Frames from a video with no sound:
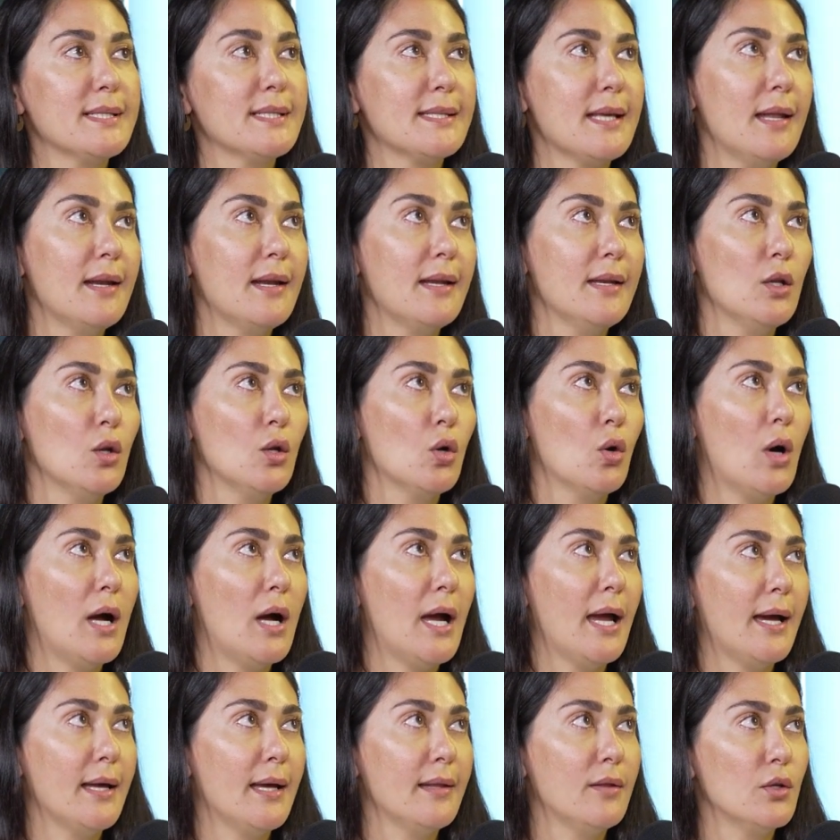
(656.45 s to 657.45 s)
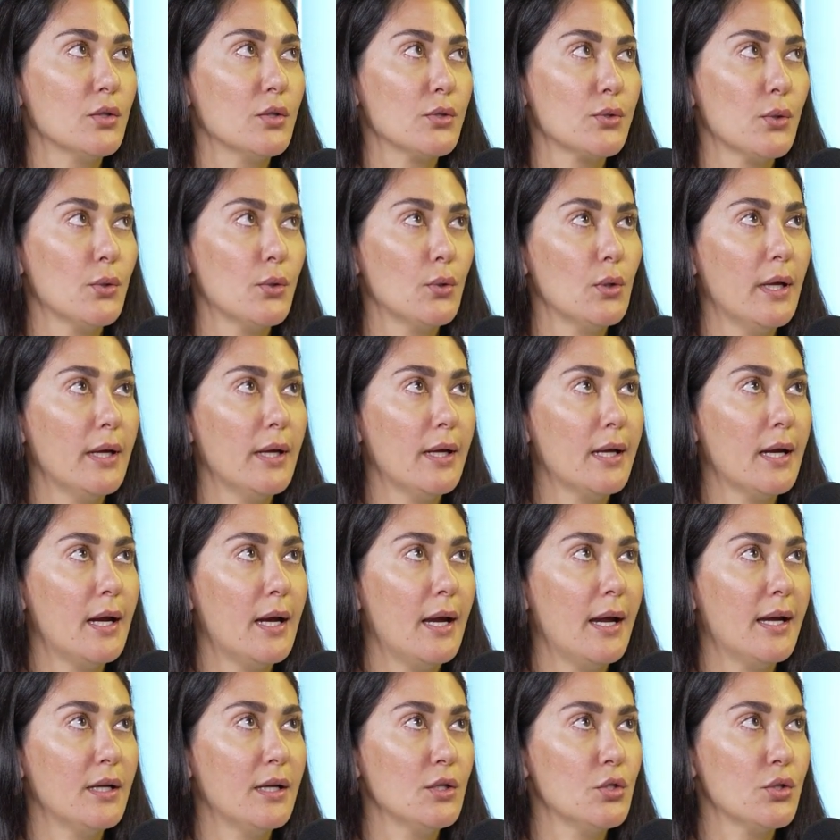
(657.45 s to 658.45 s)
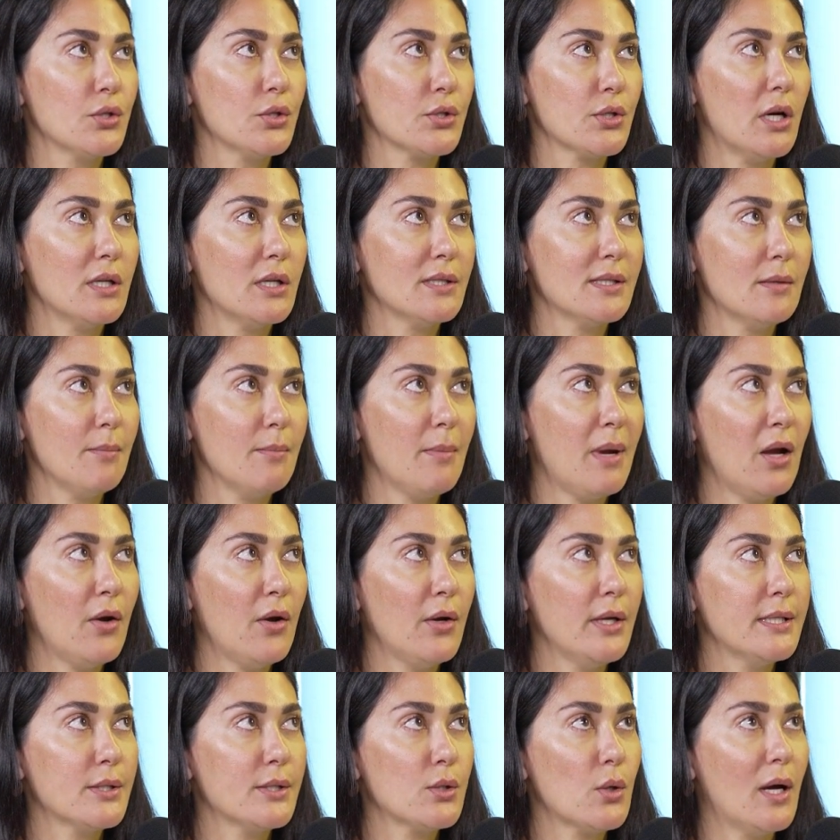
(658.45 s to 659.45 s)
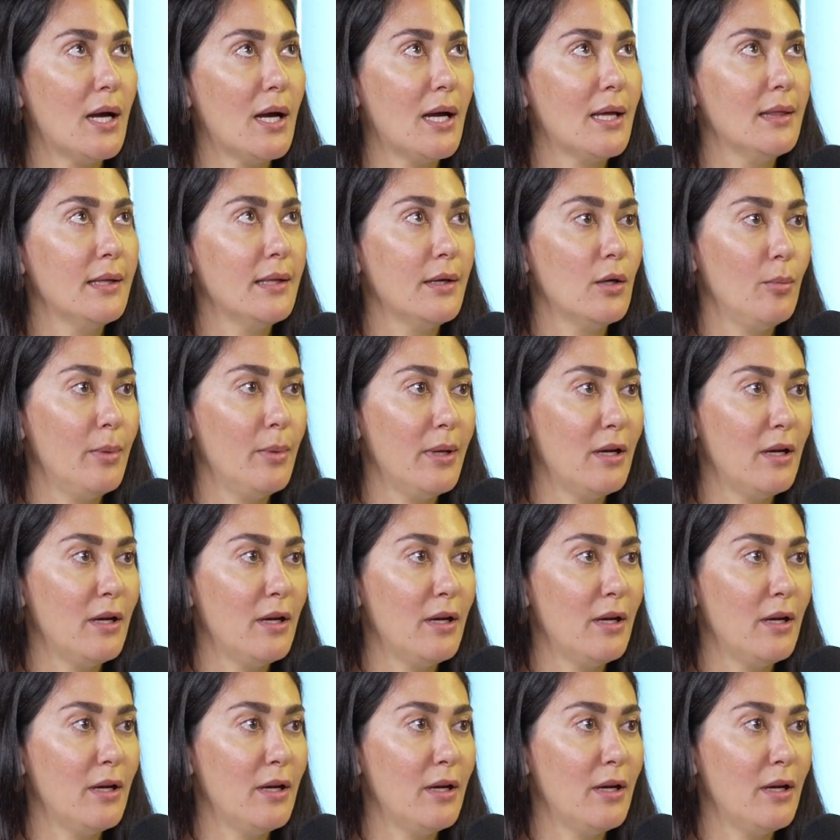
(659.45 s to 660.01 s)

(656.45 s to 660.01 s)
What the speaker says: And I had also I had just gotten married, so I had a little bit